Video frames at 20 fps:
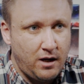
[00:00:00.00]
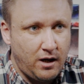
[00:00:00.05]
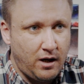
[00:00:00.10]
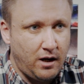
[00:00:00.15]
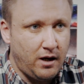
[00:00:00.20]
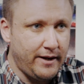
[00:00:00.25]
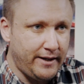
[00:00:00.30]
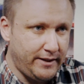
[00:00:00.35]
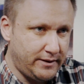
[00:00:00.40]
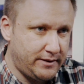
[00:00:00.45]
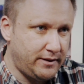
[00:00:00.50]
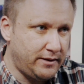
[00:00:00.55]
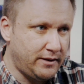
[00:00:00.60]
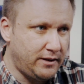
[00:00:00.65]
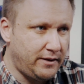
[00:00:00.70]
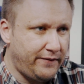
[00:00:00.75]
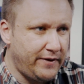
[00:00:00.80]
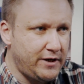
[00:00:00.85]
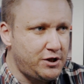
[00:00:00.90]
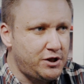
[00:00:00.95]
into the
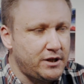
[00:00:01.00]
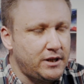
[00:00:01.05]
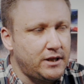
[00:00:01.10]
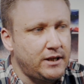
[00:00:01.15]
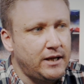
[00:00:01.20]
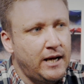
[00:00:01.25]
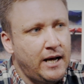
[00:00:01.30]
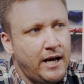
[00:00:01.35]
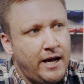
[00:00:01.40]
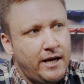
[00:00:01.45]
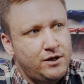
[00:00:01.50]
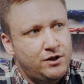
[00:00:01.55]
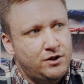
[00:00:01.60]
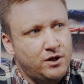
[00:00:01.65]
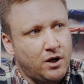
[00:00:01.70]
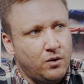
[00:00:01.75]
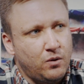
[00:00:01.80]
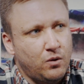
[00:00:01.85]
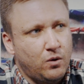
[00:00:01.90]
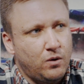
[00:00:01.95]
division.
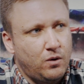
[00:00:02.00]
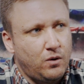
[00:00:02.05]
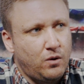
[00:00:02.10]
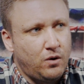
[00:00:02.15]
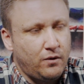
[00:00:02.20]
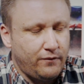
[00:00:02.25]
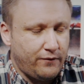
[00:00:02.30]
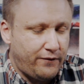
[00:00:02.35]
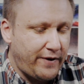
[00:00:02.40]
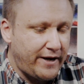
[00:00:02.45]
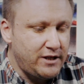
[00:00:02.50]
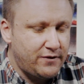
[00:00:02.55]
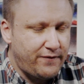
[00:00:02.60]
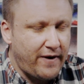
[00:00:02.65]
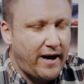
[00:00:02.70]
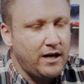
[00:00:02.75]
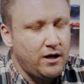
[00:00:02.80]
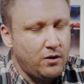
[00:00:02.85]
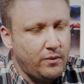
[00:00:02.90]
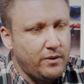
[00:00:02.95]
So on face
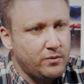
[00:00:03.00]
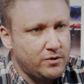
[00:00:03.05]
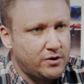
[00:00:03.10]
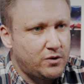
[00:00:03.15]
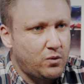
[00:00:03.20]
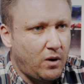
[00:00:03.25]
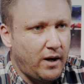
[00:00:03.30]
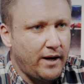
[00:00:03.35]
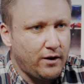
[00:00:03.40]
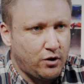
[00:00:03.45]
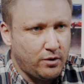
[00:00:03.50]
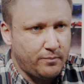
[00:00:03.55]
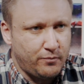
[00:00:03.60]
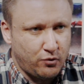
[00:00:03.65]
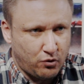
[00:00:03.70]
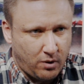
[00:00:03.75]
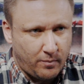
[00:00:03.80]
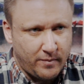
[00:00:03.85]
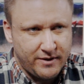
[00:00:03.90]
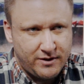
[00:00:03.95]
value, it was quite a good
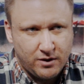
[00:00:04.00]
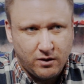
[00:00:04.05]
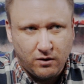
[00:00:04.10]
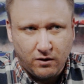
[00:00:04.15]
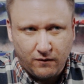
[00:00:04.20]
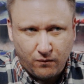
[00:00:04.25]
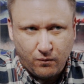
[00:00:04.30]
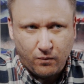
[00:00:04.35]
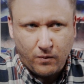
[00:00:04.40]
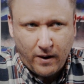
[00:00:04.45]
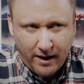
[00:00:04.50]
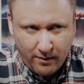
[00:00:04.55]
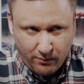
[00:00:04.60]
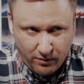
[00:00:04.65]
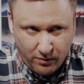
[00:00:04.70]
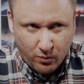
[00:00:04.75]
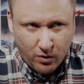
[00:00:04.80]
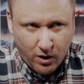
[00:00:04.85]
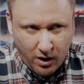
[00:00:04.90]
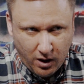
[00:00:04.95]
barometer of where
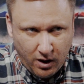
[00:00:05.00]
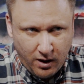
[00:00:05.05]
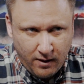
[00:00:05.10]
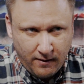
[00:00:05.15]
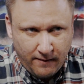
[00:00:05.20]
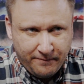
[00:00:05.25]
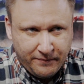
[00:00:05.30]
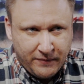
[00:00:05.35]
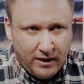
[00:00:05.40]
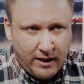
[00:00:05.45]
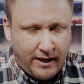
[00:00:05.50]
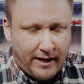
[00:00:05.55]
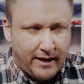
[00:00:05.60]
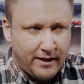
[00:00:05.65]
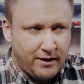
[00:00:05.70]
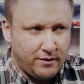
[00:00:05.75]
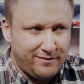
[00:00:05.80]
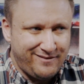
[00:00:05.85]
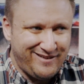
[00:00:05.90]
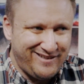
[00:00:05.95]
we were,
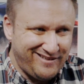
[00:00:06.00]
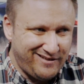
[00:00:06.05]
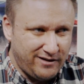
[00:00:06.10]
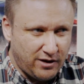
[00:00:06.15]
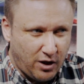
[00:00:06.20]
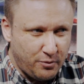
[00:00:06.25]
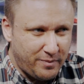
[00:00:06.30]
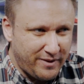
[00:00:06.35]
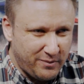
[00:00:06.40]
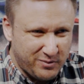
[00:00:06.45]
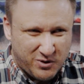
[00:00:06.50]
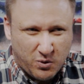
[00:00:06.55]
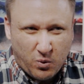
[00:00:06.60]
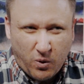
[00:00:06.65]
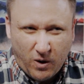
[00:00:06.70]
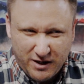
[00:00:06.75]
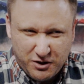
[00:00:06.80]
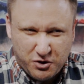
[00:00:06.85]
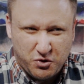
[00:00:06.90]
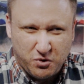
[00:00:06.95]
and nobody was
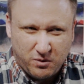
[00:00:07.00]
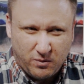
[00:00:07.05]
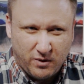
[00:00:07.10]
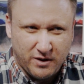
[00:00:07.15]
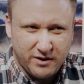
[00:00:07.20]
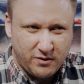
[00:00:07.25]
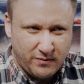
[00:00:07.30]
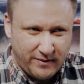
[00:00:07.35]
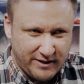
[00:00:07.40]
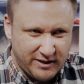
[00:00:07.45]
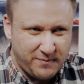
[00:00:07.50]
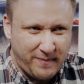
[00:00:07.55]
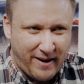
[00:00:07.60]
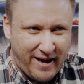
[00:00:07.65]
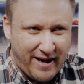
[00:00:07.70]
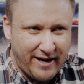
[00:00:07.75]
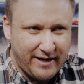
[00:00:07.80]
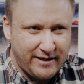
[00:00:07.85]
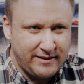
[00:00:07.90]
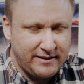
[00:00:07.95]
quite sure what to
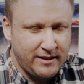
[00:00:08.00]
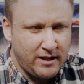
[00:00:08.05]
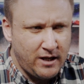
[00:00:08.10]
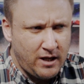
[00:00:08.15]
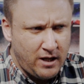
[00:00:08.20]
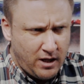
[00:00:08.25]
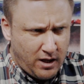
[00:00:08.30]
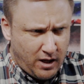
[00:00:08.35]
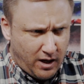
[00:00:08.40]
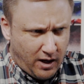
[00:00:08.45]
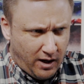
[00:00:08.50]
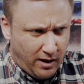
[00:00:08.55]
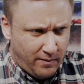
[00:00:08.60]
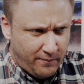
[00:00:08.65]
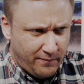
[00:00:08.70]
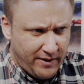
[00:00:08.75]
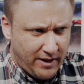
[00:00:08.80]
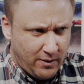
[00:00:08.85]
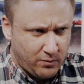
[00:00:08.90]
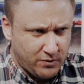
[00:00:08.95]
expect.
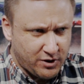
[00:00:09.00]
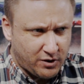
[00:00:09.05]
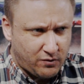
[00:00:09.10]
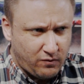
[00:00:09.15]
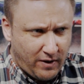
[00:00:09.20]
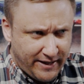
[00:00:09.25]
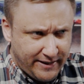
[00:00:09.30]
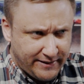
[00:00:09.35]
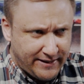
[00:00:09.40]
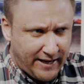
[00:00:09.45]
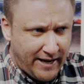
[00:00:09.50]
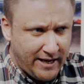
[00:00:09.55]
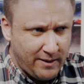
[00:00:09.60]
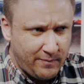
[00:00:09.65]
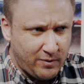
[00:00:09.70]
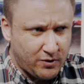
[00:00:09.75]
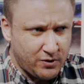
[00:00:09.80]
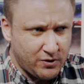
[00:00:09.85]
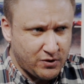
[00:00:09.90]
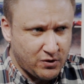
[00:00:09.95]
It was a great day
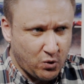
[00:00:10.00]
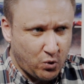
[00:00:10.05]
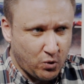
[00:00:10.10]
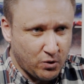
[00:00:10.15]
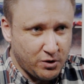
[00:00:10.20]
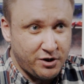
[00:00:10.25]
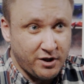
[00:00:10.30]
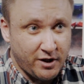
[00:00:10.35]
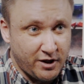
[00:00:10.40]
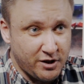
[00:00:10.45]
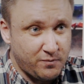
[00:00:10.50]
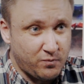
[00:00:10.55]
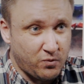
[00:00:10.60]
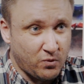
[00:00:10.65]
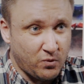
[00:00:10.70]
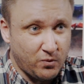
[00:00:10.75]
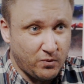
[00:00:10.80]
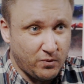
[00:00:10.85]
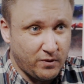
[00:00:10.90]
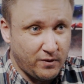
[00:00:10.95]
because Hornchurch
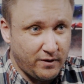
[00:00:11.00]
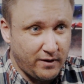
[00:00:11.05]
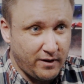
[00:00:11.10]
brought